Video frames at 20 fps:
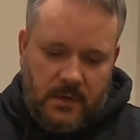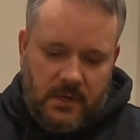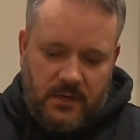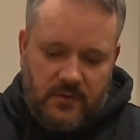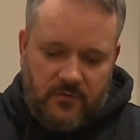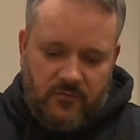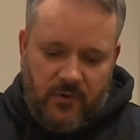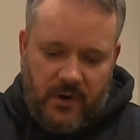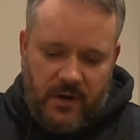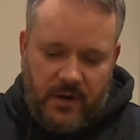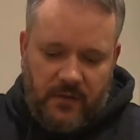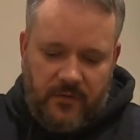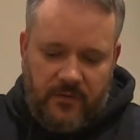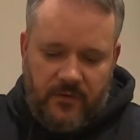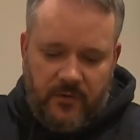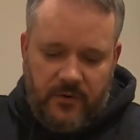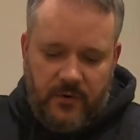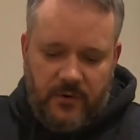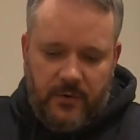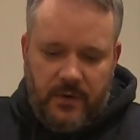It's running
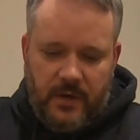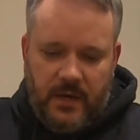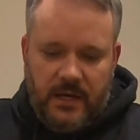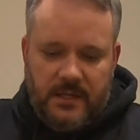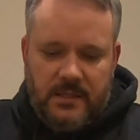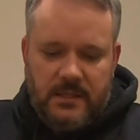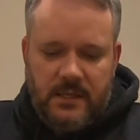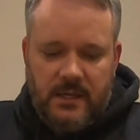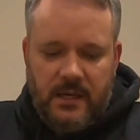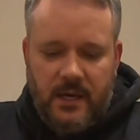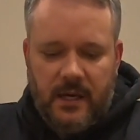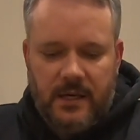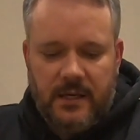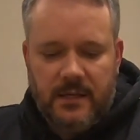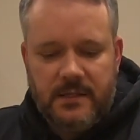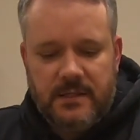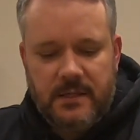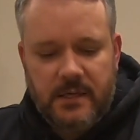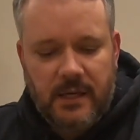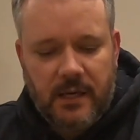through nicely, I
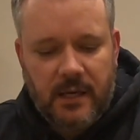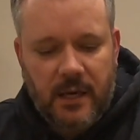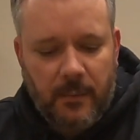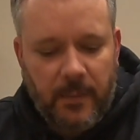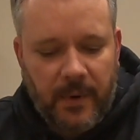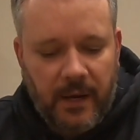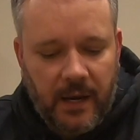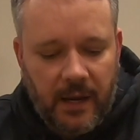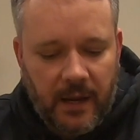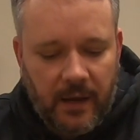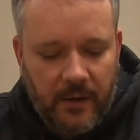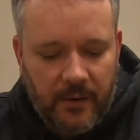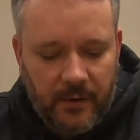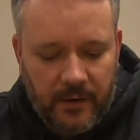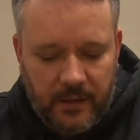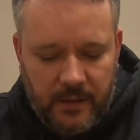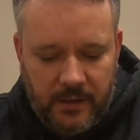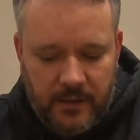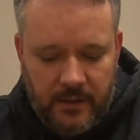can see it coming out.